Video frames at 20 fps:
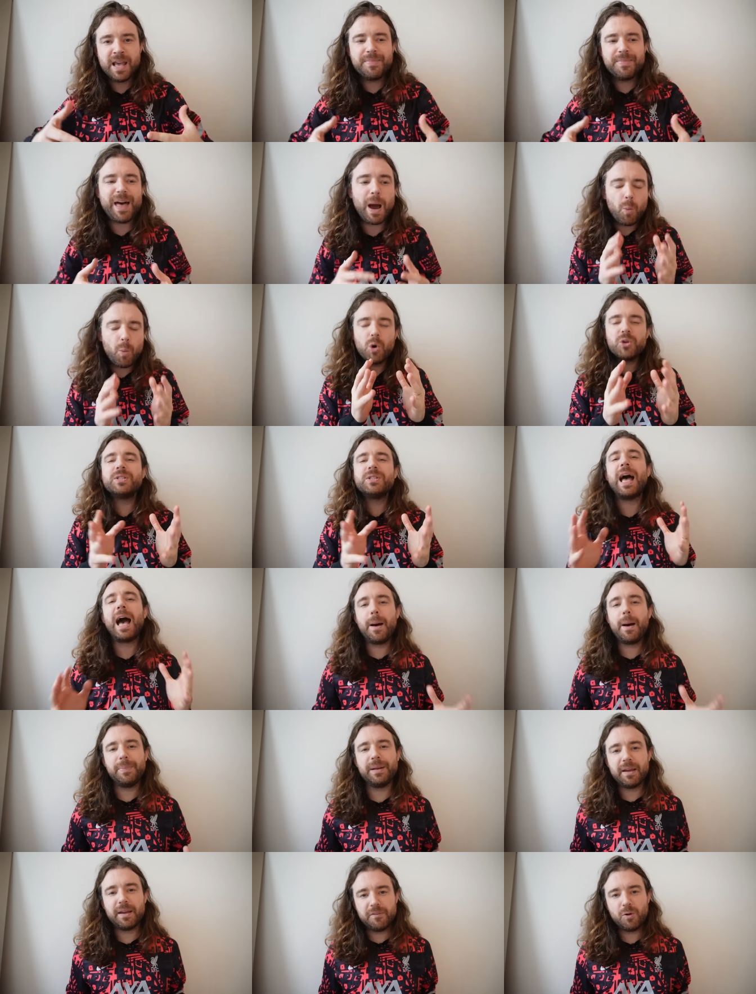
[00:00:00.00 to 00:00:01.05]
That wasn't
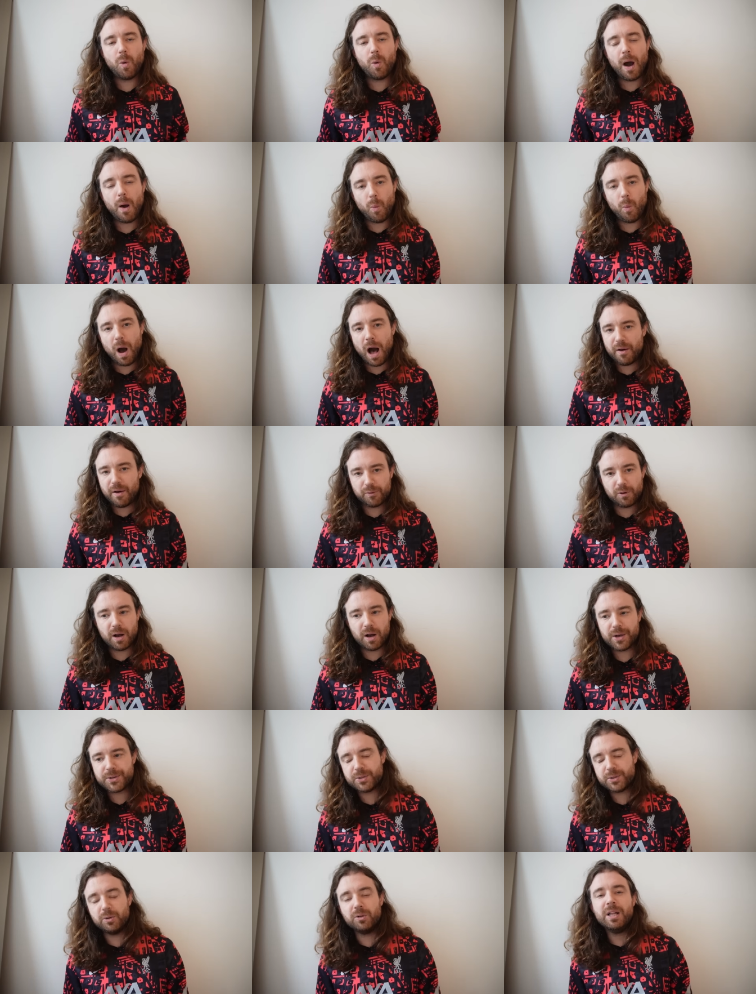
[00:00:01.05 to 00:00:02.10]
happening for quite a while for
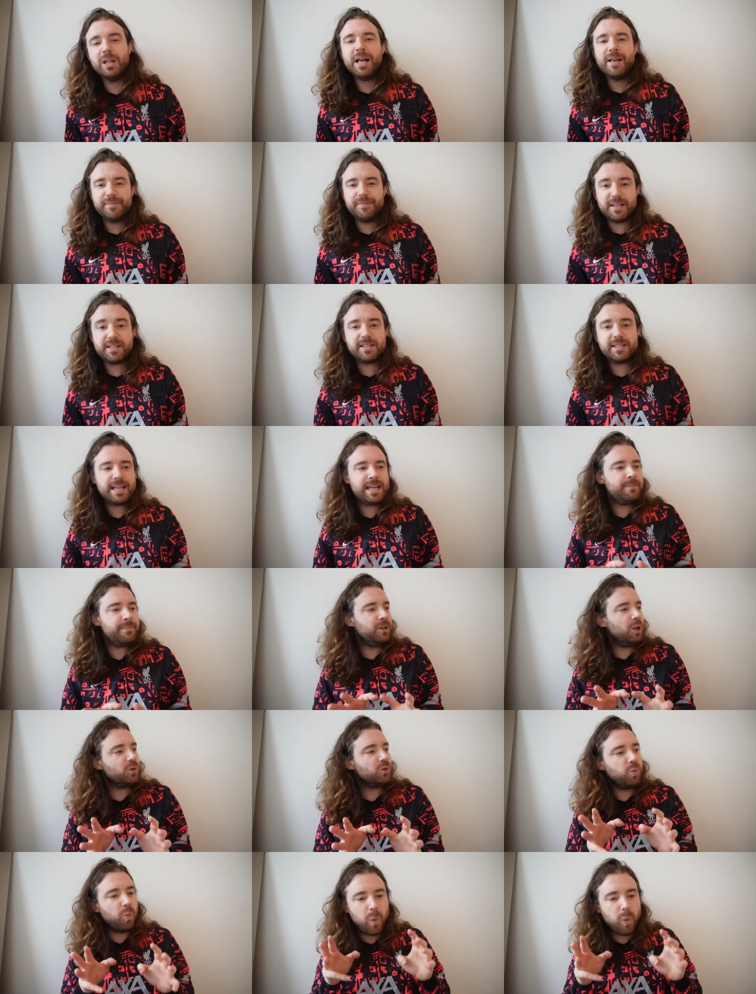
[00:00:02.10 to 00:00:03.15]
Arsenal. This team
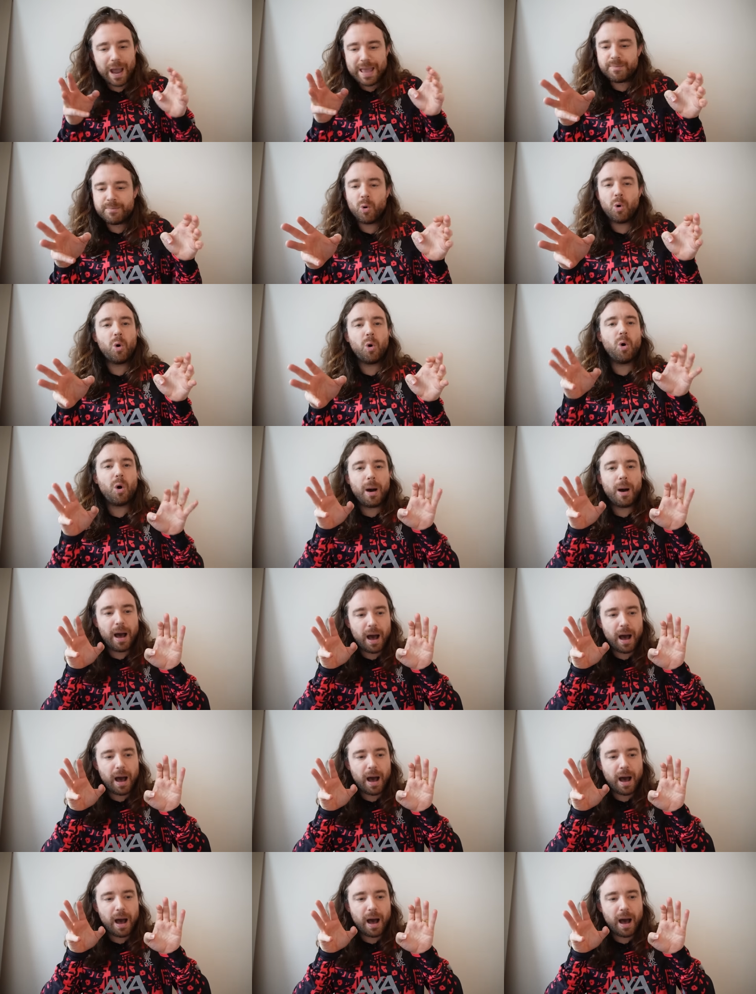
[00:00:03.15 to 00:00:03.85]
looked way more.